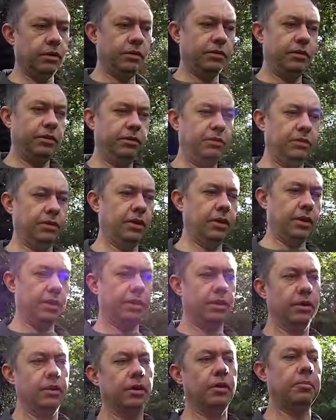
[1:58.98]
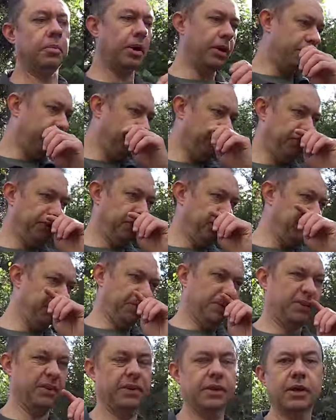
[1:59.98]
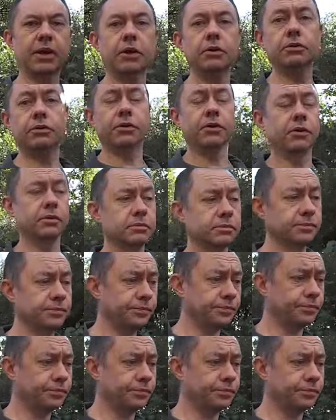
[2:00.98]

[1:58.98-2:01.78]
This is uh, a place I've always wanted to go to.